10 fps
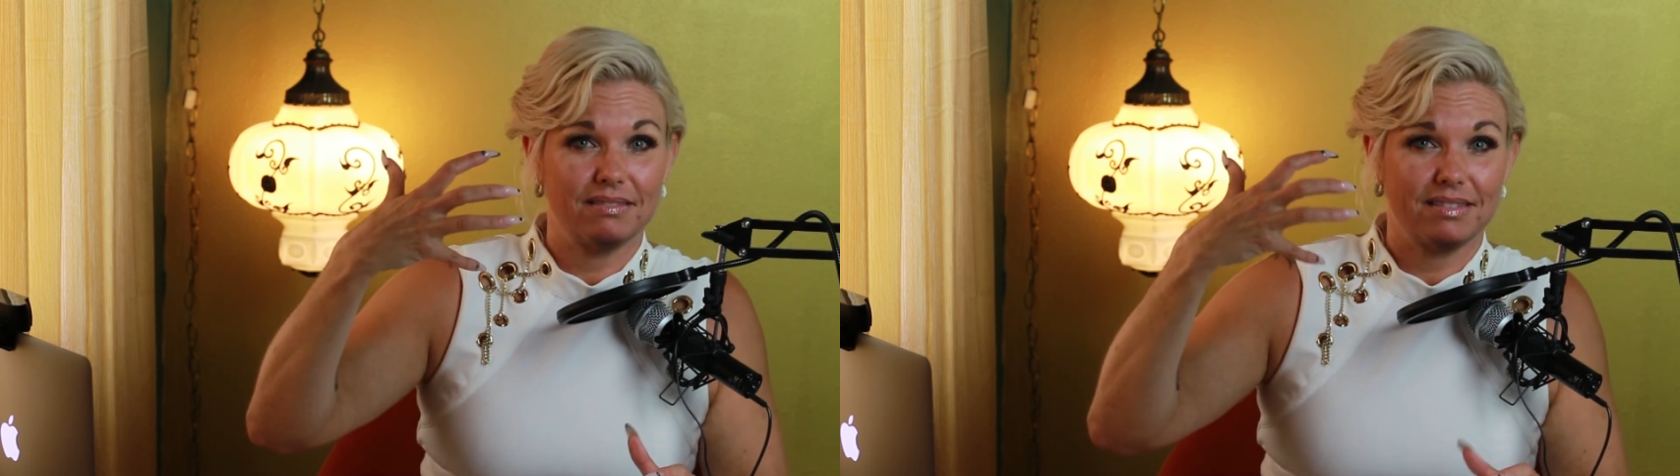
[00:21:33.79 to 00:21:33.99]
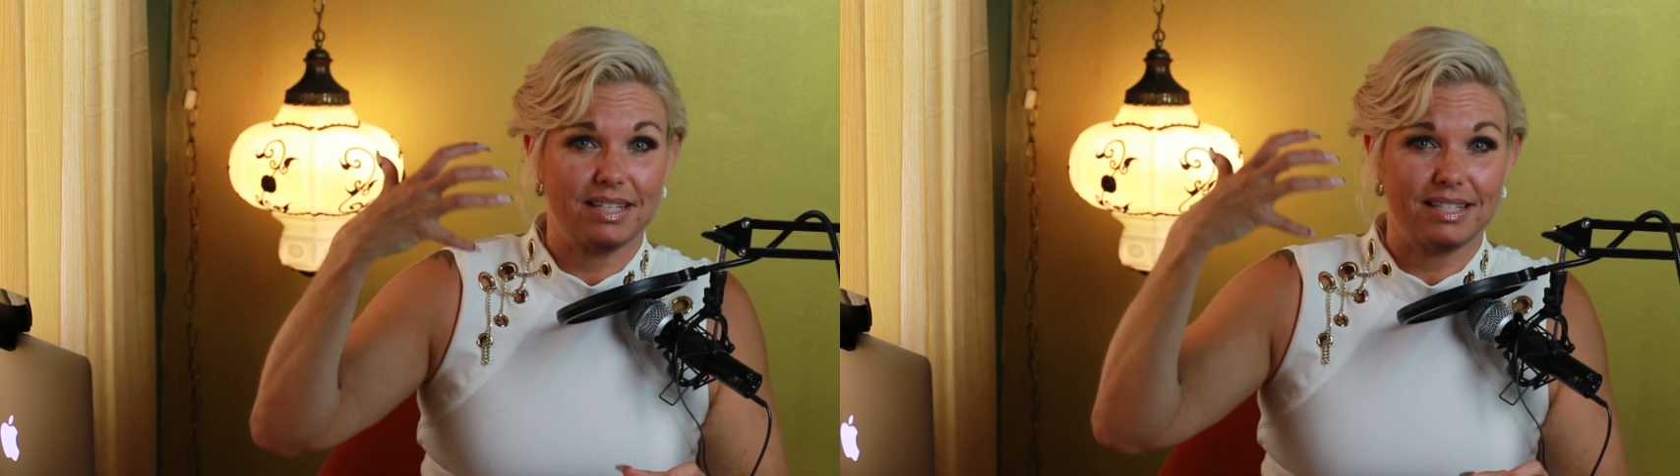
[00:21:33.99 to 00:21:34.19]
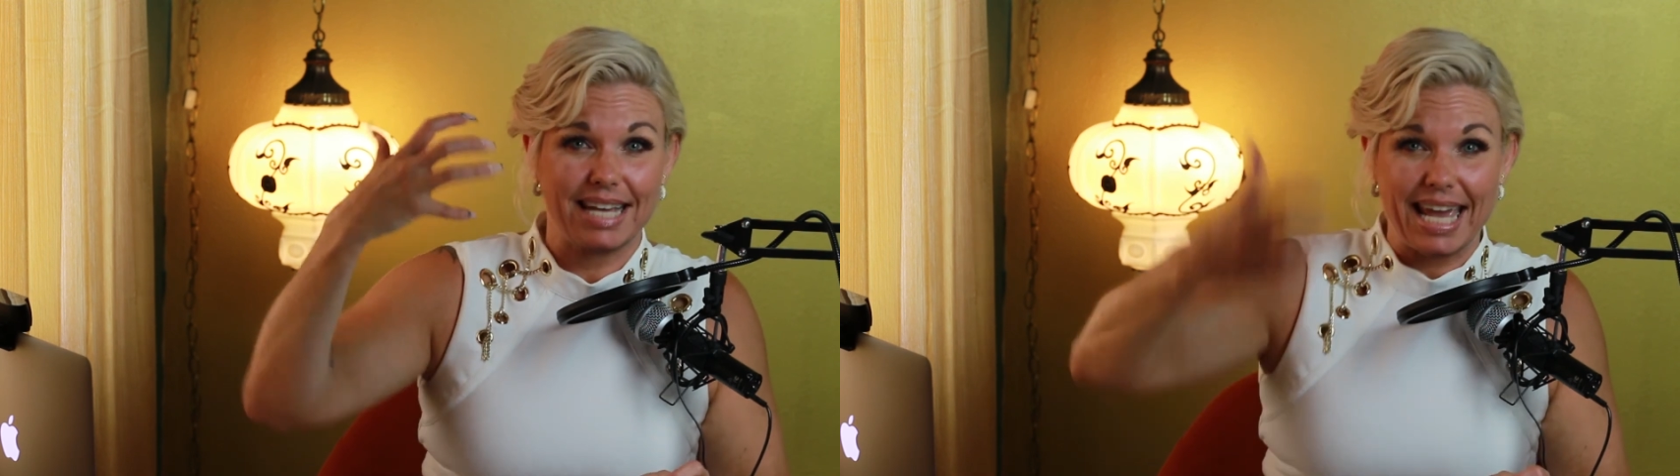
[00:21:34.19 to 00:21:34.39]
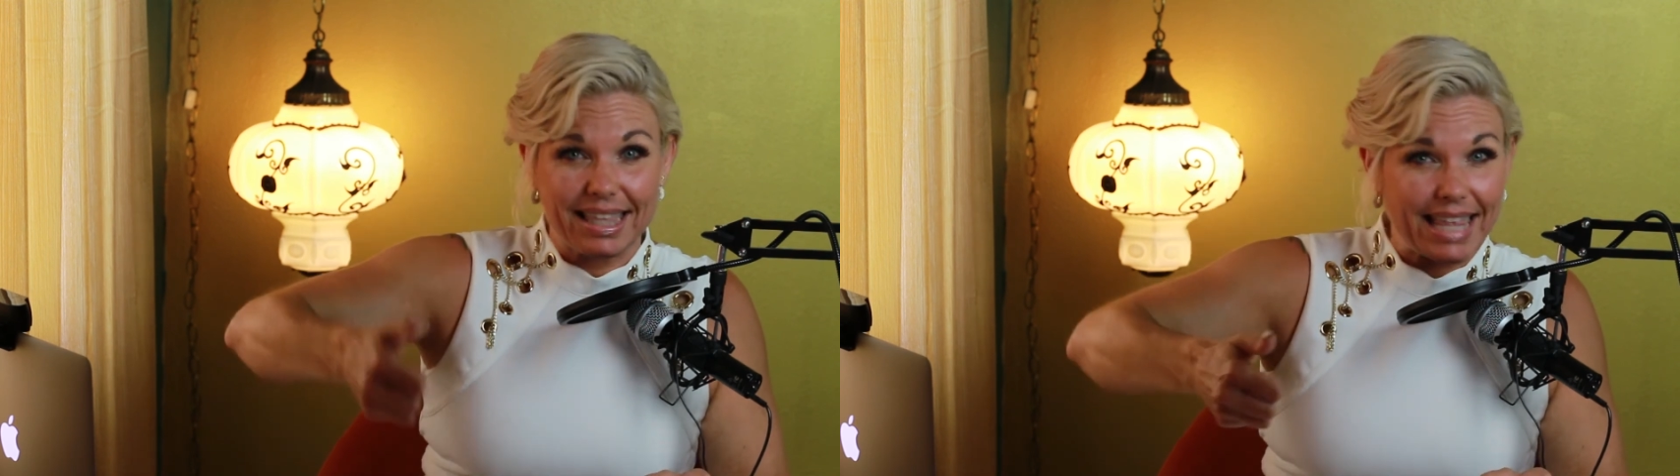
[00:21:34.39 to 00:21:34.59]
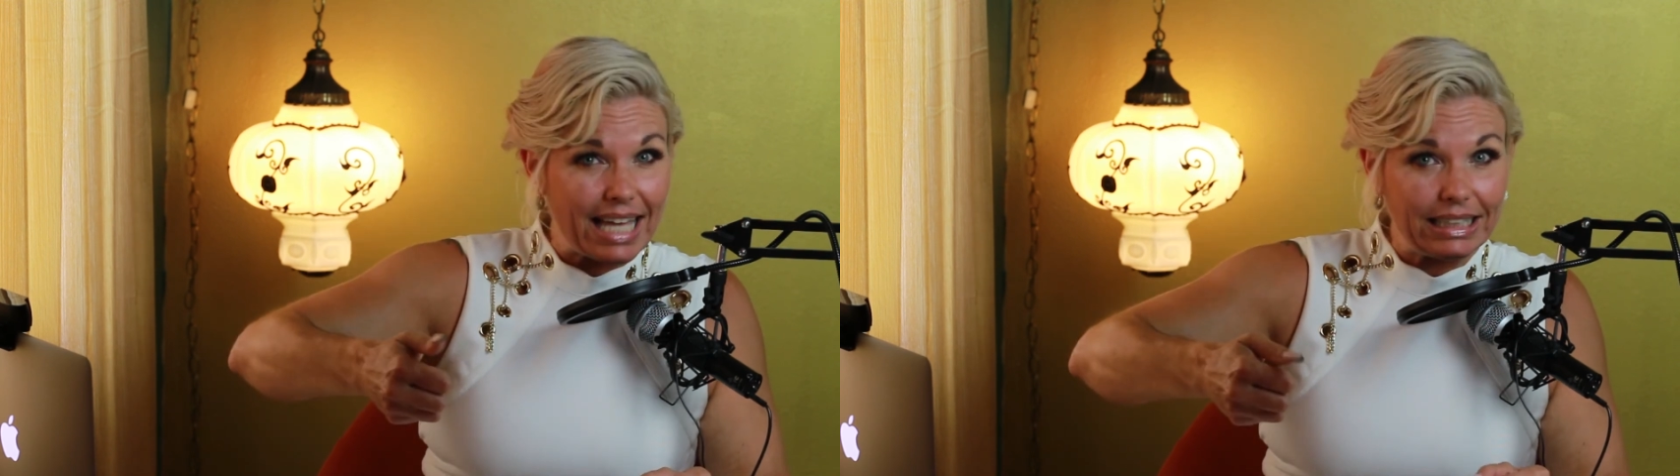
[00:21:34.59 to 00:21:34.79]
to take
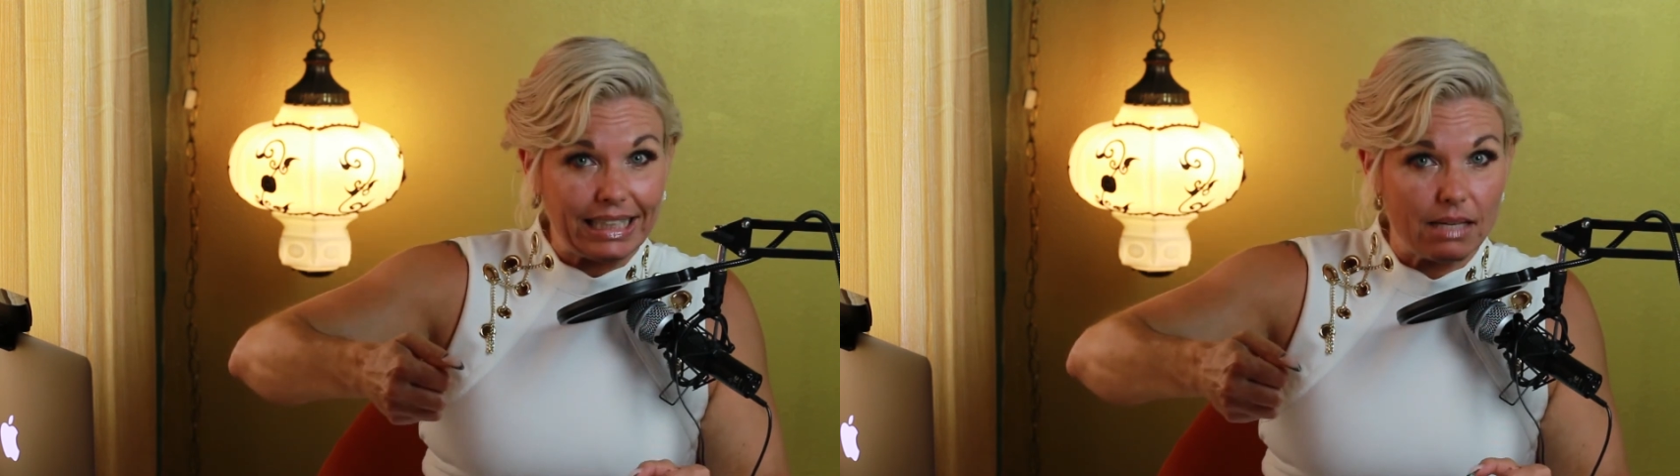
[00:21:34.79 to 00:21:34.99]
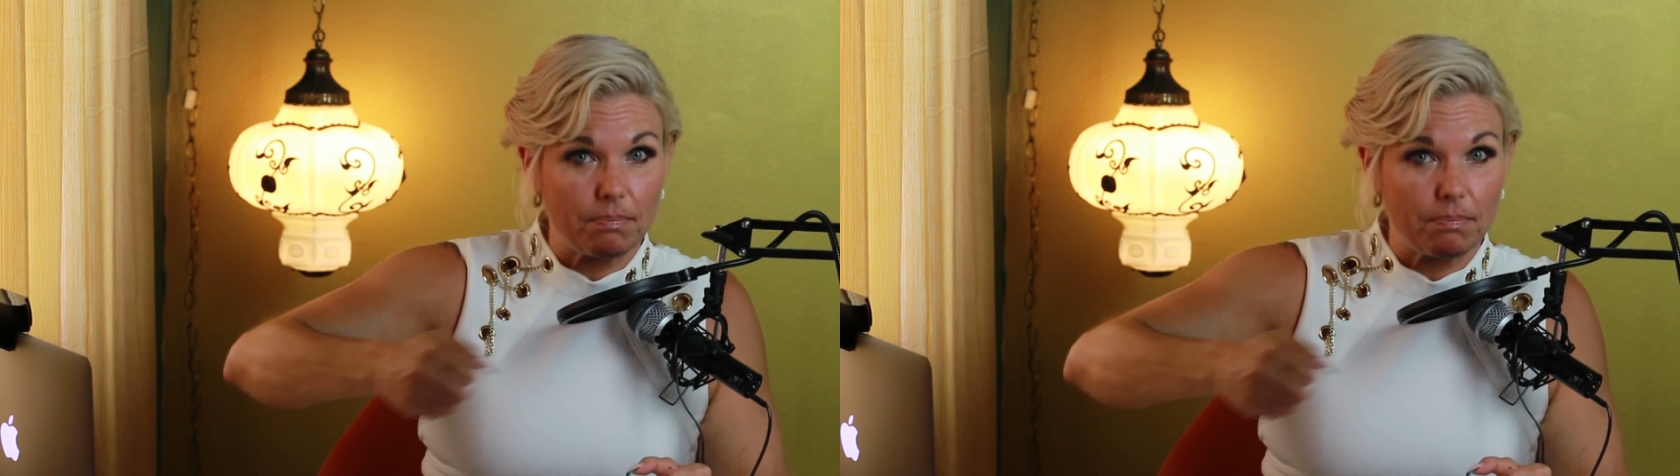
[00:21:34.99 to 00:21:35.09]
that leap